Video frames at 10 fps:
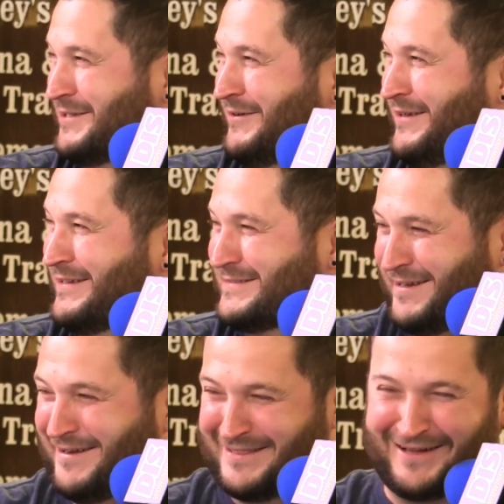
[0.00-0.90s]
do it.
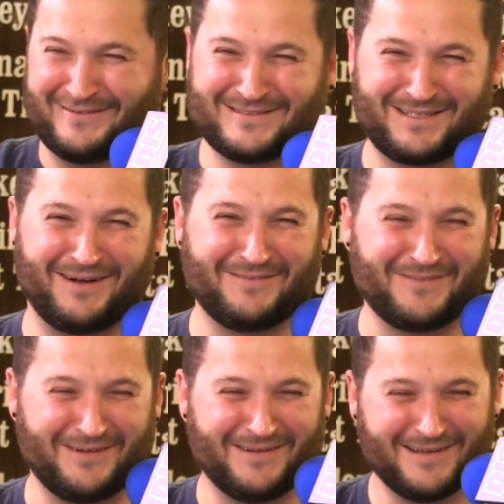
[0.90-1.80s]
Sorry, that was
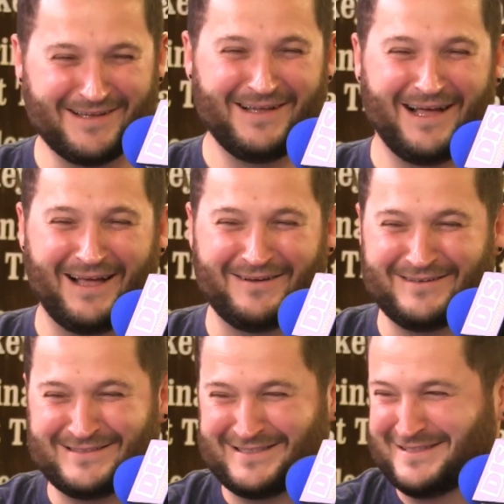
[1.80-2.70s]
all. I
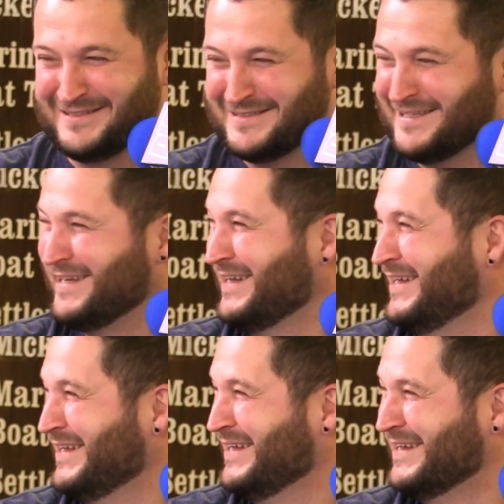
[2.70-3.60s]
was
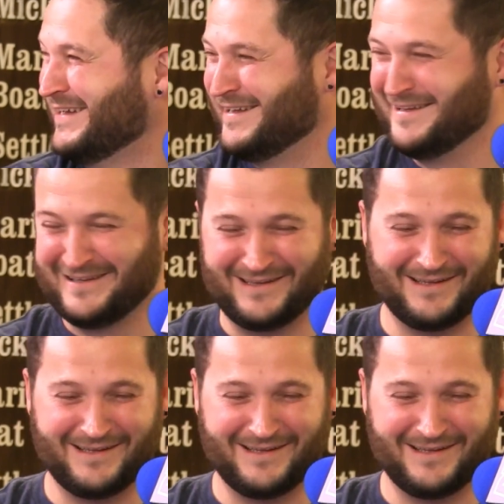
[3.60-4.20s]
gonna...